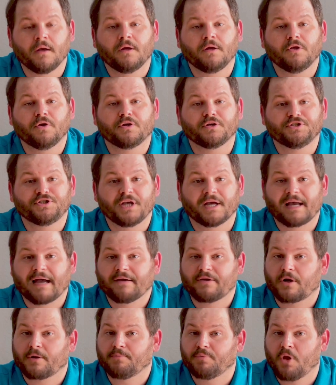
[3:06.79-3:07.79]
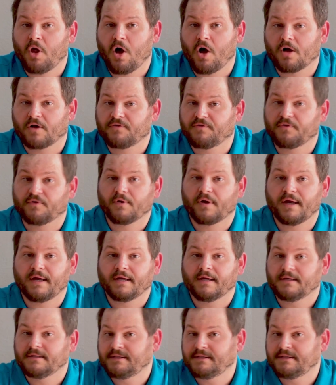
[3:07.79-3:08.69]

You can check out our blog for a